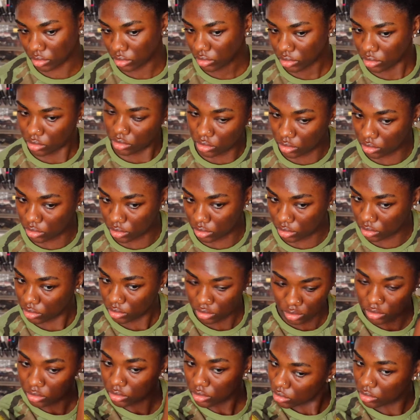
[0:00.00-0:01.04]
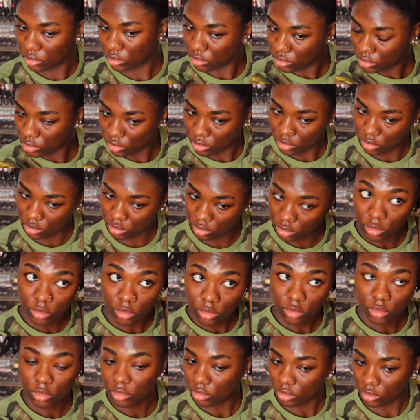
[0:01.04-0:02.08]
my locks out. So
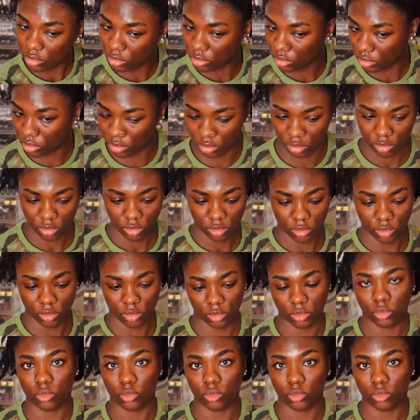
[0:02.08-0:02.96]
with that bottom section,